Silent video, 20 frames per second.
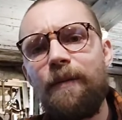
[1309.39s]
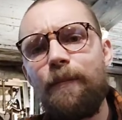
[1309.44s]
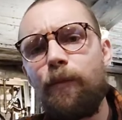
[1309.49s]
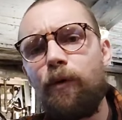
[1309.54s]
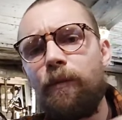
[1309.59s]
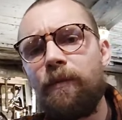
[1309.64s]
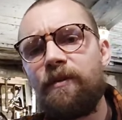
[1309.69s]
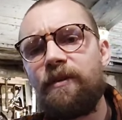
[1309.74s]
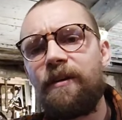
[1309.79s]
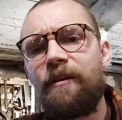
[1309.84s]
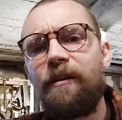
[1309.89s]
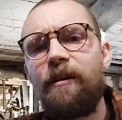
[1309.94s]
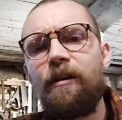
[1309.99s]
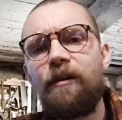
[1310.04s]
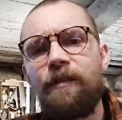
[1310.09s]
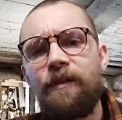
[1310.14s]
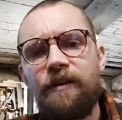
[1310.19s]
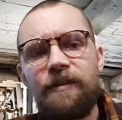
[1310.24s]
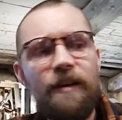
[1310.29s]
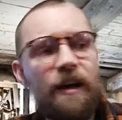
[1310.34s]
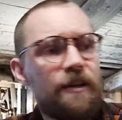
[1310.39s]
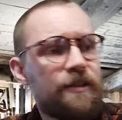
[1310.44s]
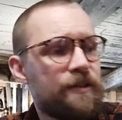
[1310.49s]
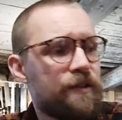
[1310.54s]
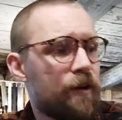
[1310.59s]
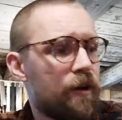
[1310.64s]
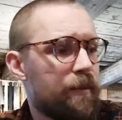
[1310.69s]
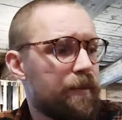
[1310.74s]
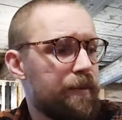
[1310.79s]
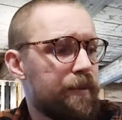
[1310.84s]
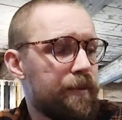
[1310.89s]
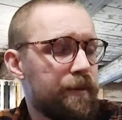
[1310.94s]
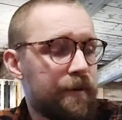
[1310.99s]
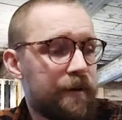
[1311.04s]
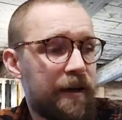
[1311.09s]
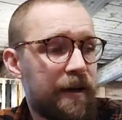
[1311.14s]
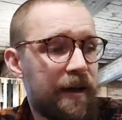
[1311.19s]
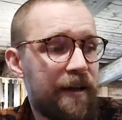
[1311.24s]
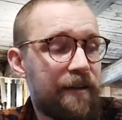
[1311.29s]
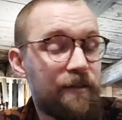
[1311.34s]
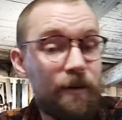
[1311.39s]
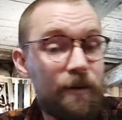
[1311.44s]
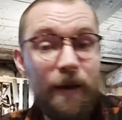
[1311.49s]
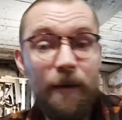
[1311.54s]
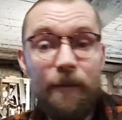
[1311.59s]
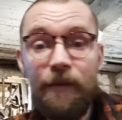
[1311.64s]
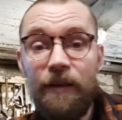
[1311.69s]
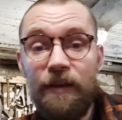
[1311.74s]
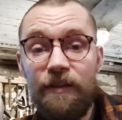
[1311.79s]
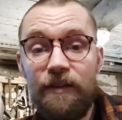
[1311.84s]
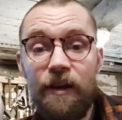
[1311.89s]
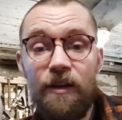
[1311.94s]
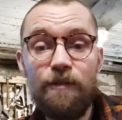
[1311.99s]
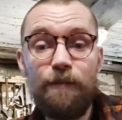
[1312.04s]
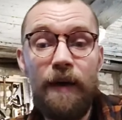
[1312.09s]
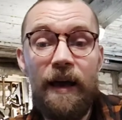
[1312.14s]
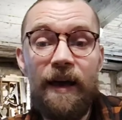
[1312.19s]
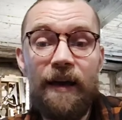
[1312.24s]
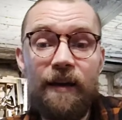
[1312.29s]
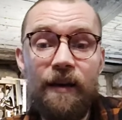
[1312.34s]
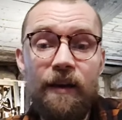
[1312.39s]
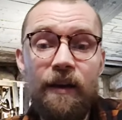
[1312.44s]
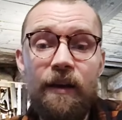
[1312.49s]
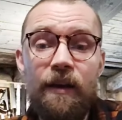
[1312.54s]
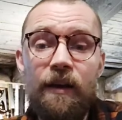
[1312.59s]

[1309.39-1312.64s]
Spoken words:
more material on the guitar's top and maybe the guitar's back,